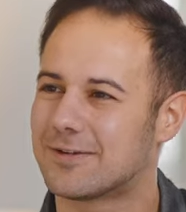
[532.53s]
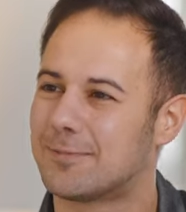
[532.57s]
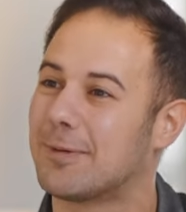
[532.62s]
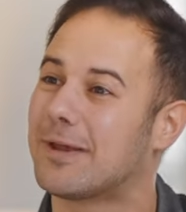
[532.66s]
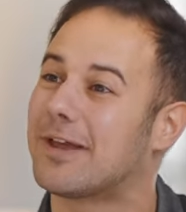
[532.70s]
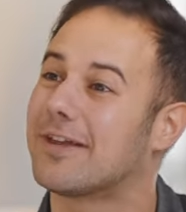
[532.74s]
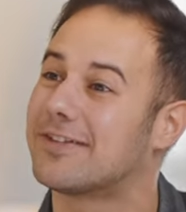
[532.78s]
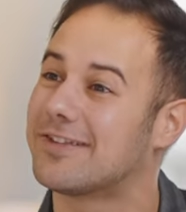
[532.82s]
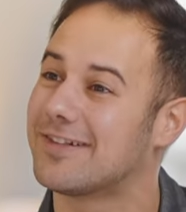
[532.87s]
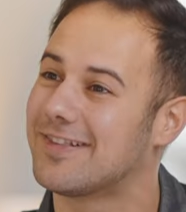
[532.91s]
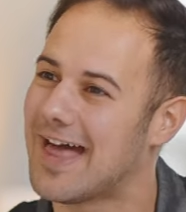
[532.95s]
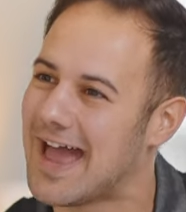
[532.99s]

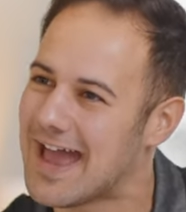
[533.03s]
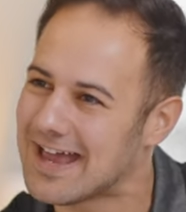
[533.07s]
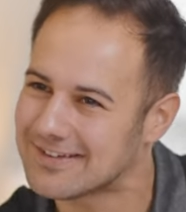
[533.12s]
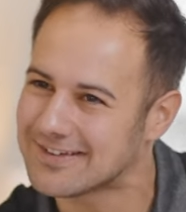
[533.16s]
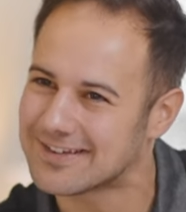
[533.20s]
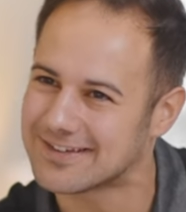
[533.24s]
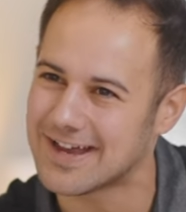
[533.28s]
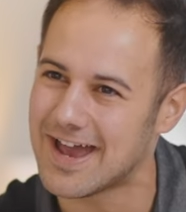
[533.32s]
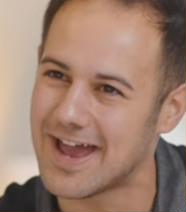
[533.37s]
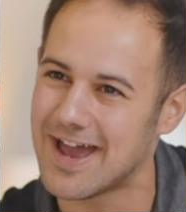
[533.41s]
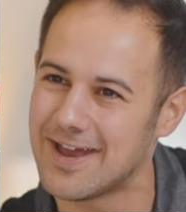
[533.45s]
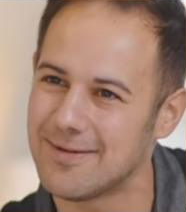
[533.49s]
Because the
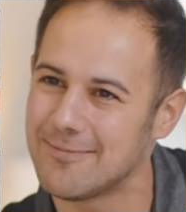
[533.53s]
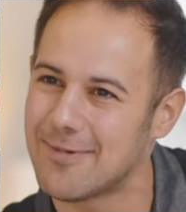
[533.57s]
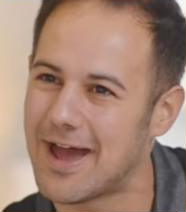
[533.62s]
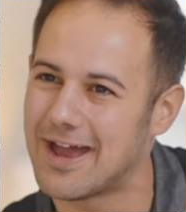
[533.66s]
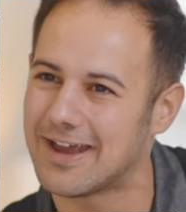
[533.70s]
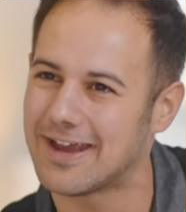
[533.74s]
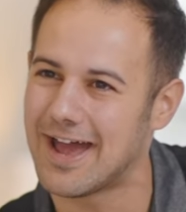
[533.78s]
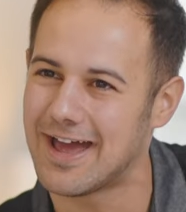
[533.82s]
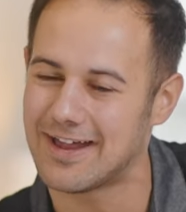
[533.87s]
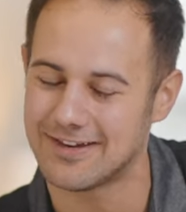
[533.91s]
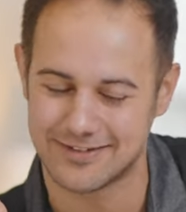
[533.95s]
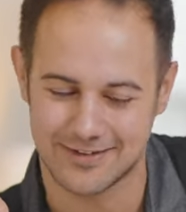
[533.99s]
last time I
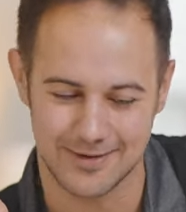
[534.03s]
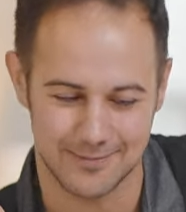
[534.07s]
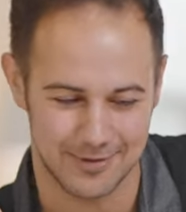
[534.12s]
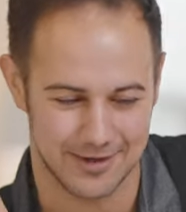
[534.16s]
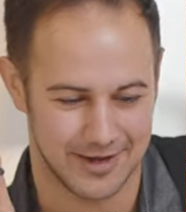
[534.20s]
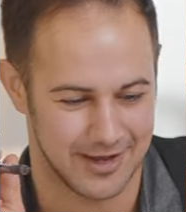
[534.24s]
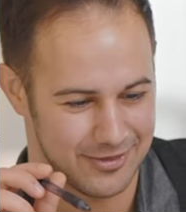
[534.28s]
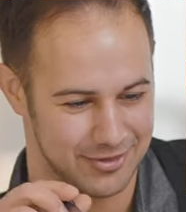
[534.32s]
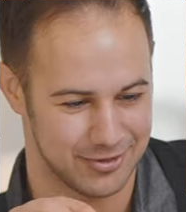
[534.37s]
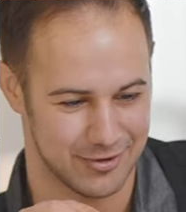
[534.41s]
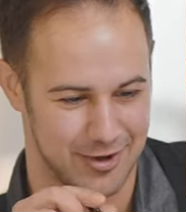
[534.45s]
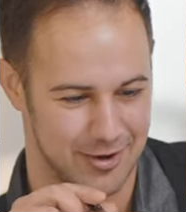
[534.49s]
got
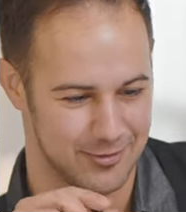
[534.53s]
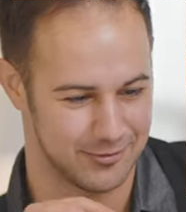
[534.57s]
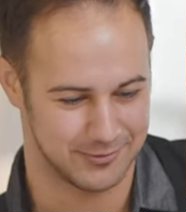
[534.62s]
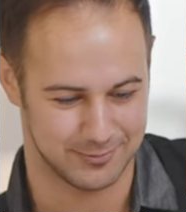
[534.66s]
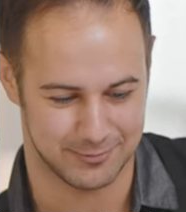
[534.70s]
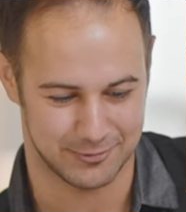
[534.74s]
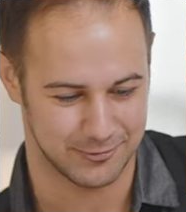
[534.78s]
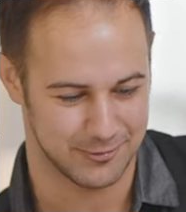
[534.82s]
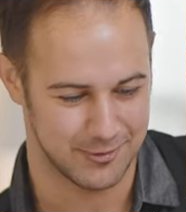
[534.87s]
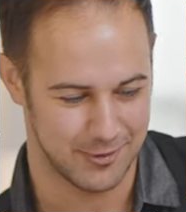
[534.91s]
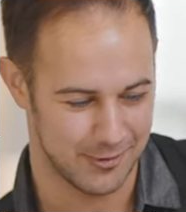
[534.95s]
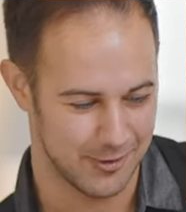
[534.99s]
something I thought was
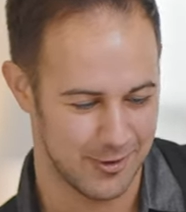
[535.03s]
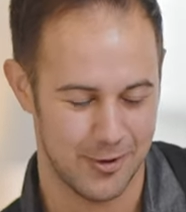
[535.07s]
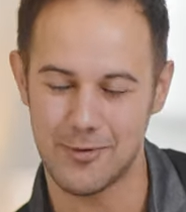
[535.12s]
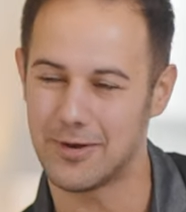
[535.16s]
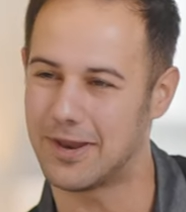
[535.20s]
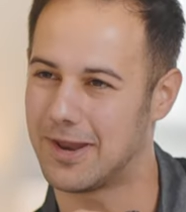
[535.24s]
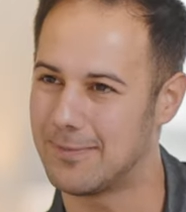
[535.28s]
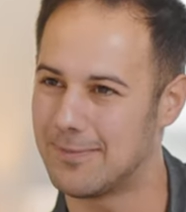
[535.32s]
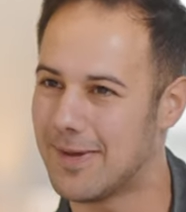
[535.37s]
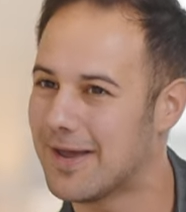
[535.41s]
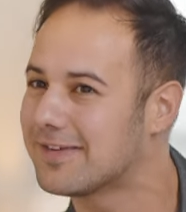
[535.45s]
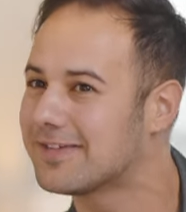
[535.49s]
Barolo
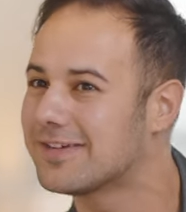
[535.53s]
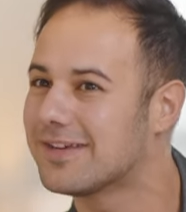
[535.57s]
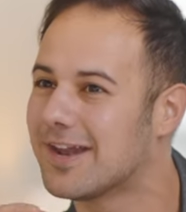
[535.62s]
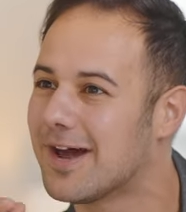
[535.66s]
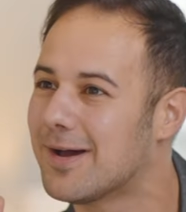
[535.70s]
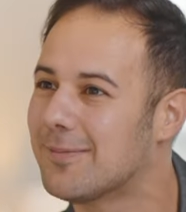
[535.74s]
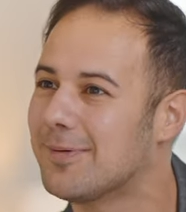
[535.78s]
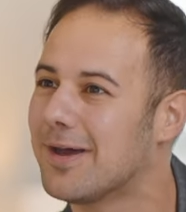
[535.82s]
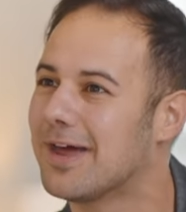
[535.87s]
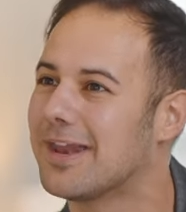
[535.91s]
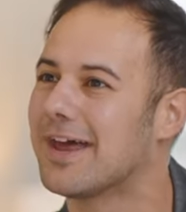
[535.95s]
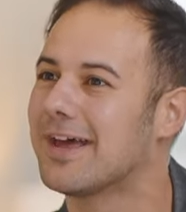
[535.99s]
and I messed it
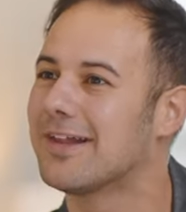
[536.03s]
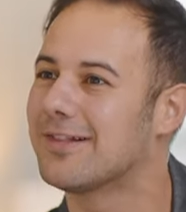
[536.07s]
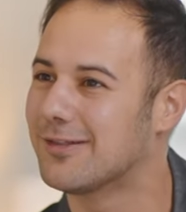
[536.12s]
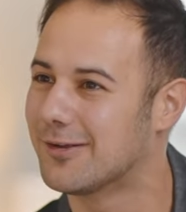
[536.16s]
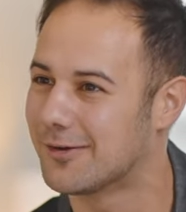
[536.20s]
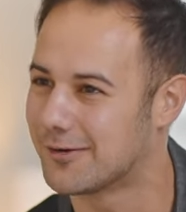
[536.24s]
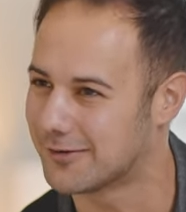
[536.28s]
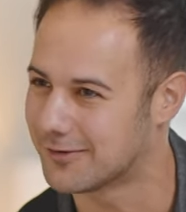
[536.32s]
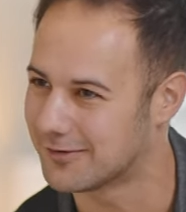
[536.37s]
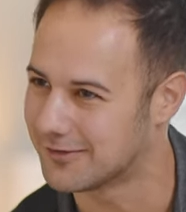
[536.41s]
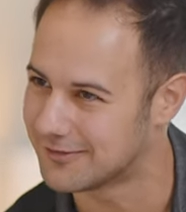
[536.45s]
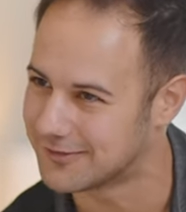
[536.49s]
up and I
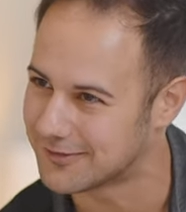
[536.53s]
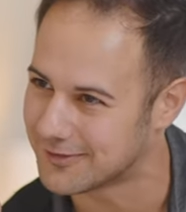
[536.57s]
learned.